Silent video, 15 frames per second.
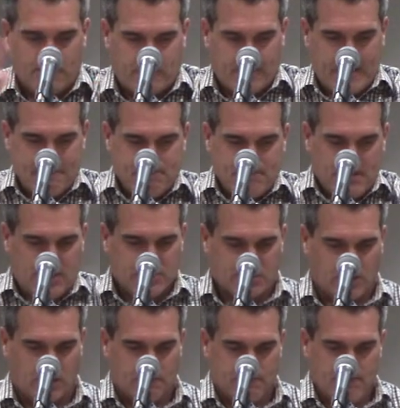All right?
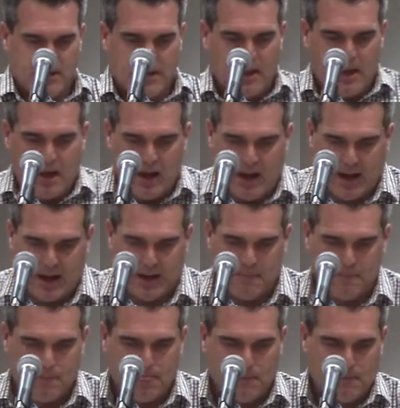So
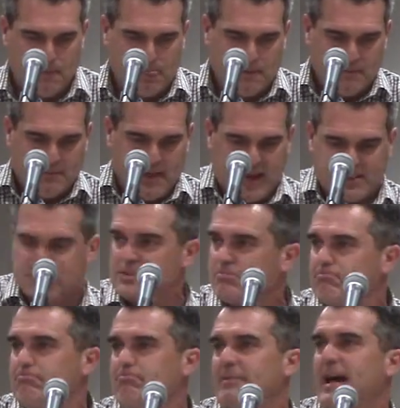that's
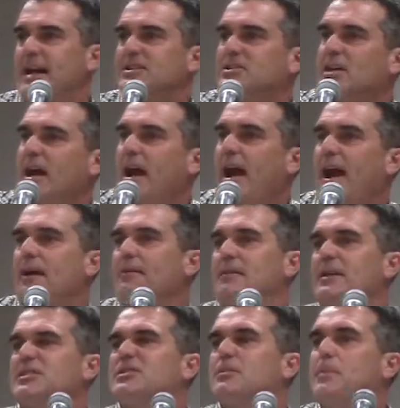
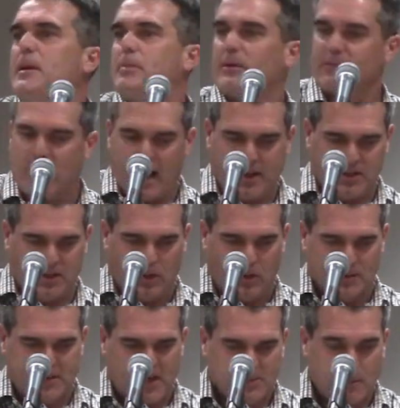the people of God in the
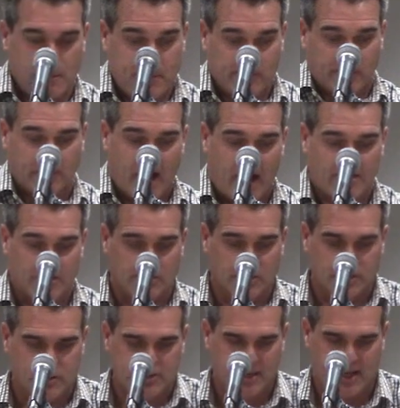Old Testament, people of God in the
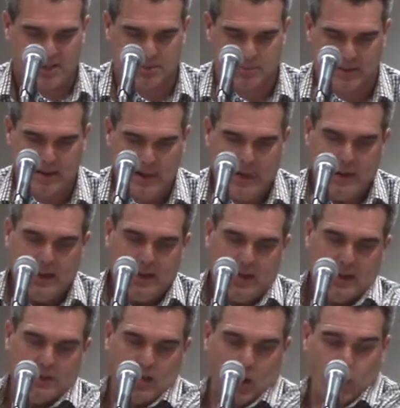New Testament.
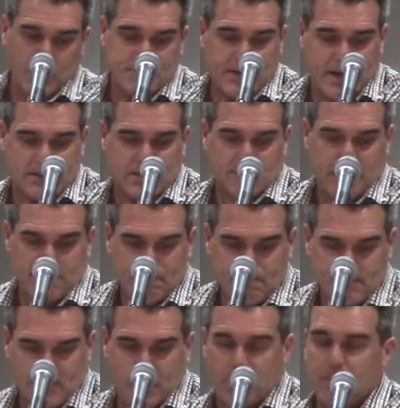In the Old
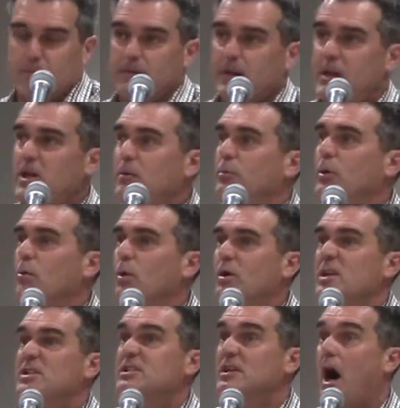Testament, the Hebrew
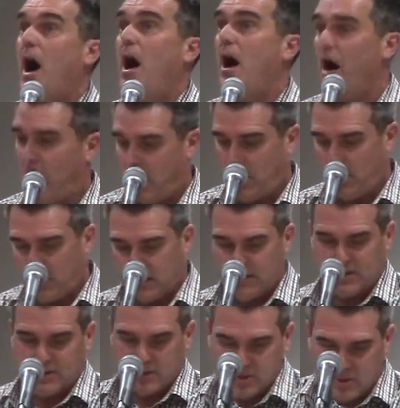word is kahal.
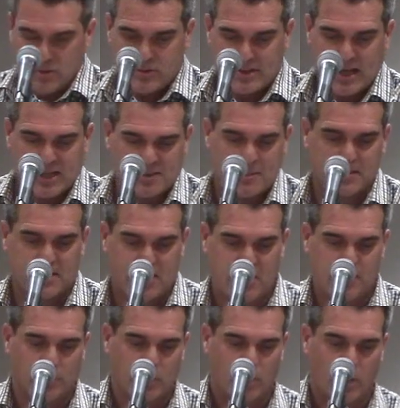In the New Testament, the
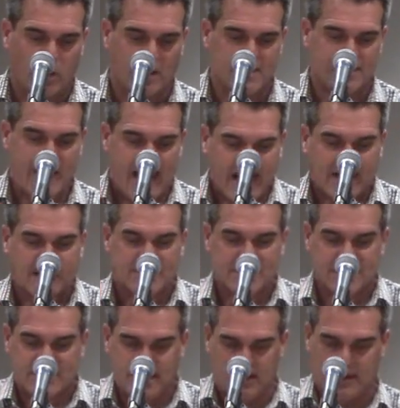Hebrew word is
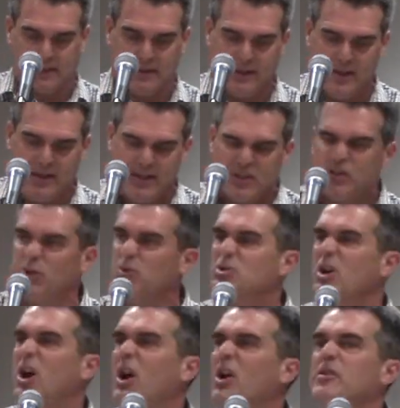ekklesia. It's
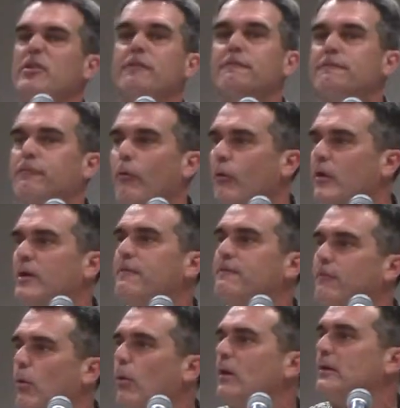used
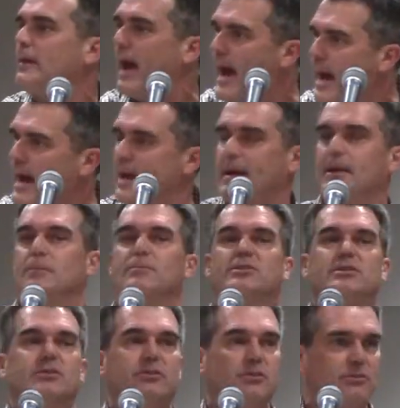144
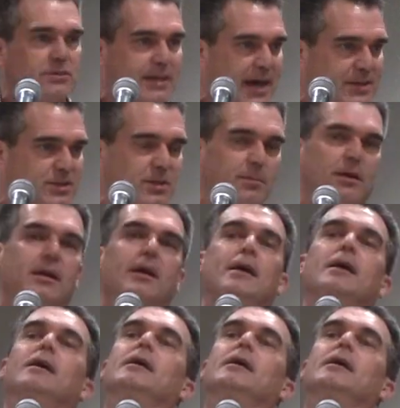times in the New Testament.